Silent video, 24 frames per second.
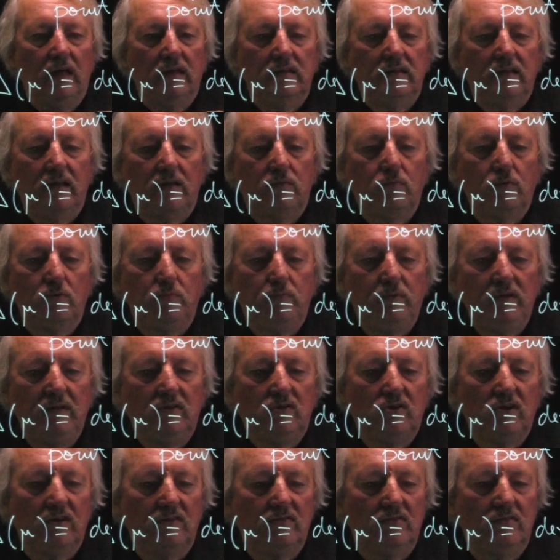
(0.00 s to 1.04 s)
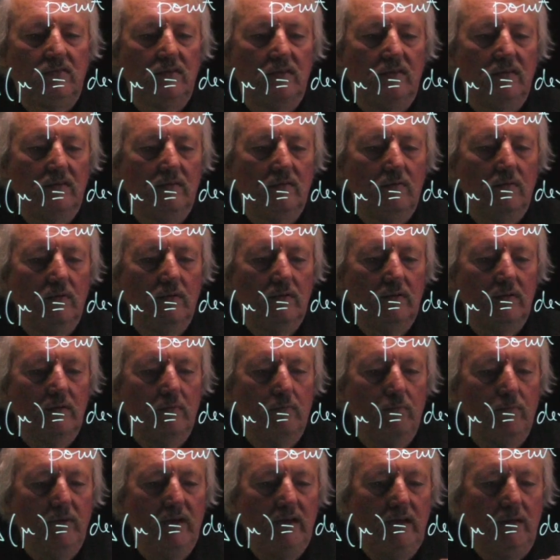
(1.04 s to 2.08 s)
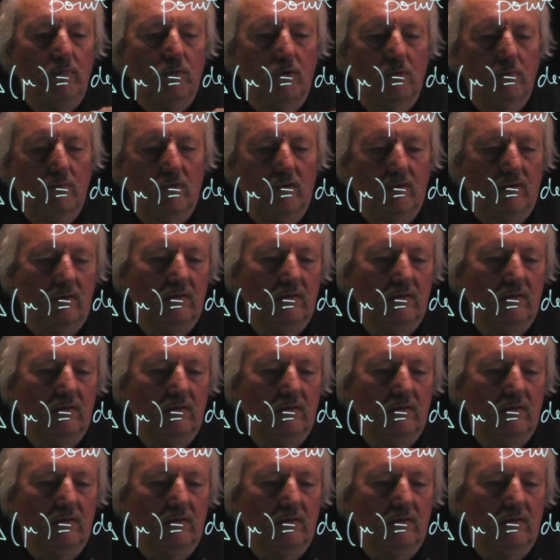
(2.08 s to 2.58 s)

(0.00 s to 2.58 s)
That would be just the minimum,